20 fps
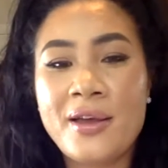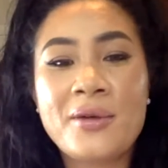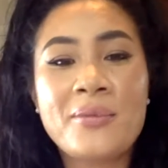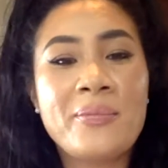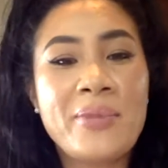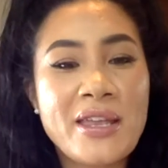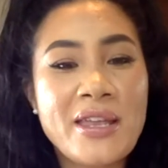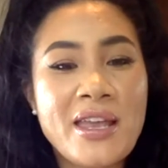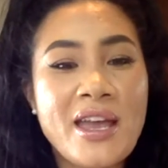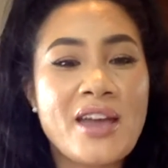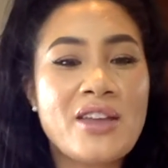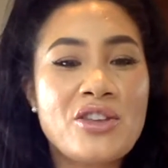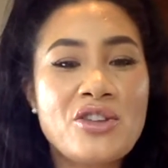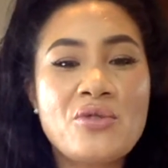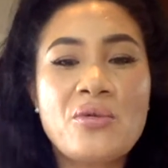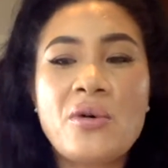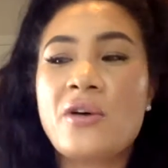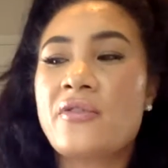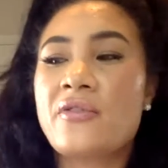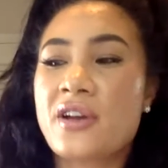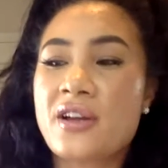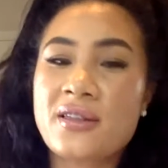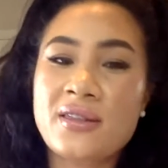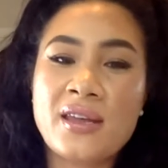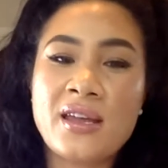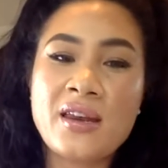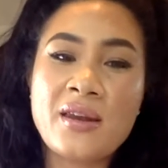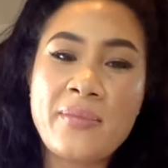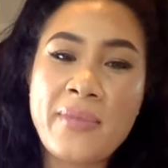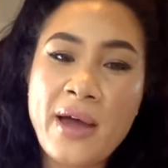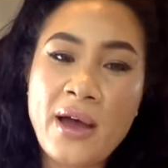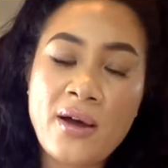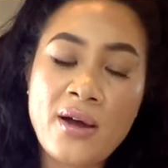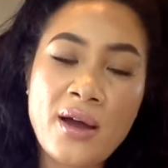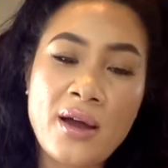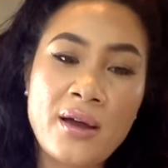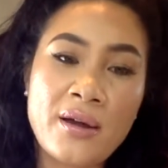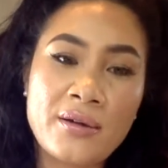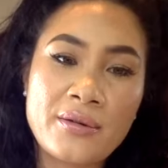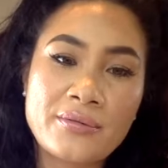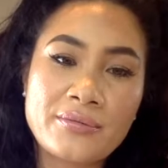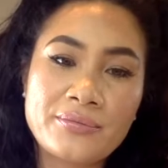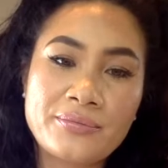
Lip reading: But yet you over here thinking about her.